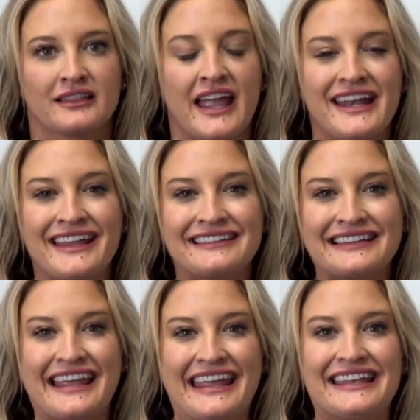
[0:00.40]
Ladies,
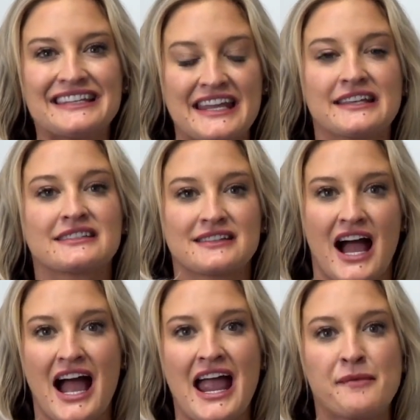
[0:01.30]
it is
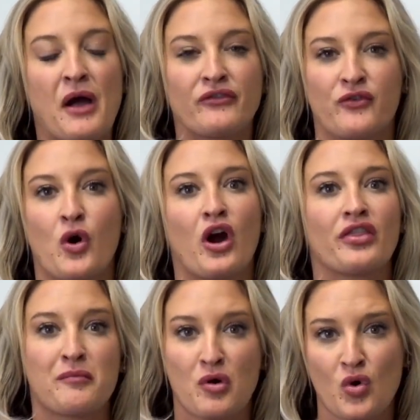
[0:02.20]
time
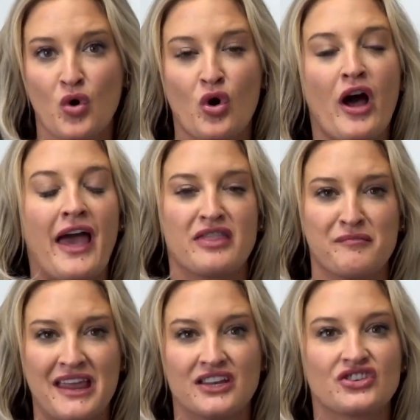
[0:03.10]
for the pool and
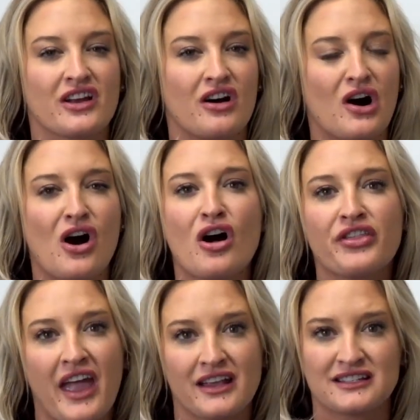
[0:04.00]
the beach and
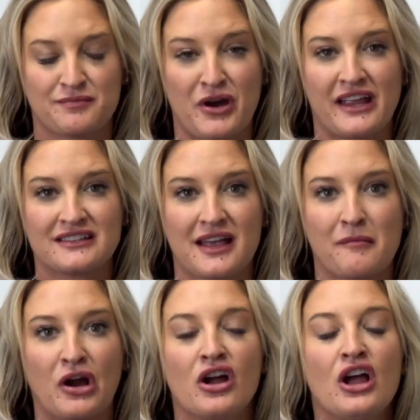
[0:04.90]
all things spring and
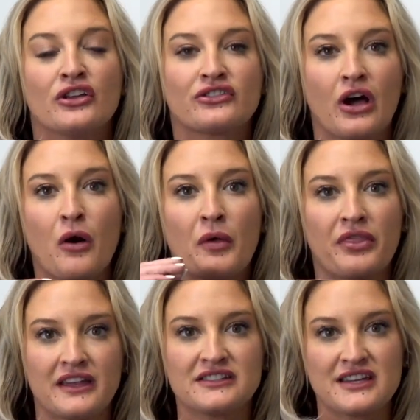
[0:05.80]
summer. So,
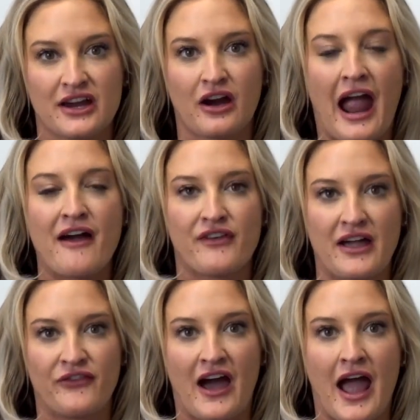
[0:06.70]
this year at
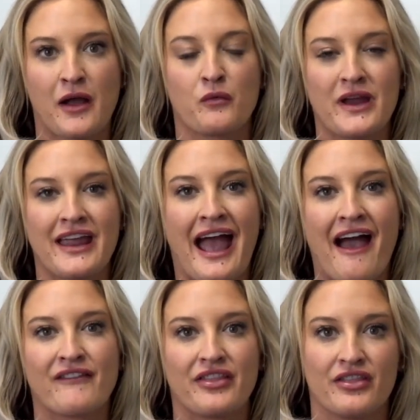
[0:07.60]
Vyfy, we
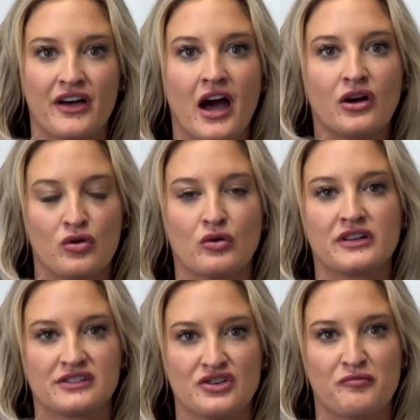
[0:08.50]
have the
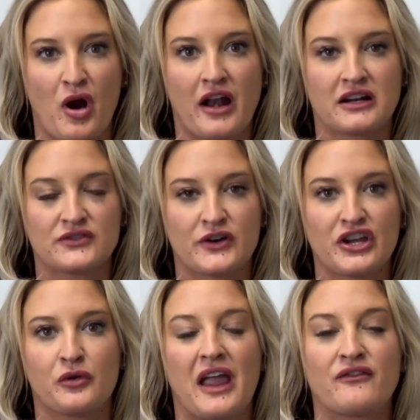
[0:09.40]
coolest new product for
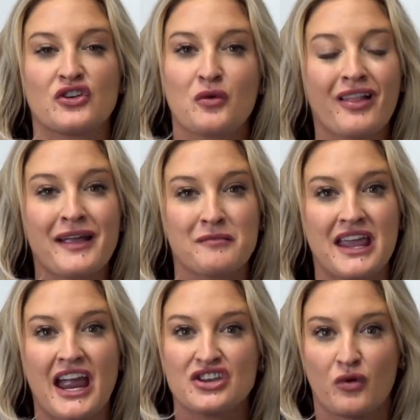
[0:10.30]
you. If you are like
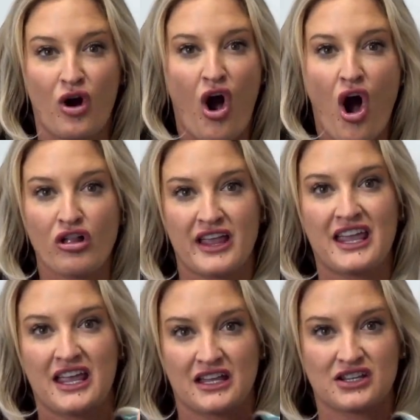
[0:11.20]
me and you are hauling
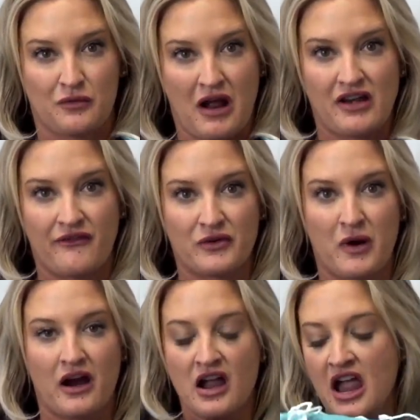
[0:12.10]
kids around everywhere,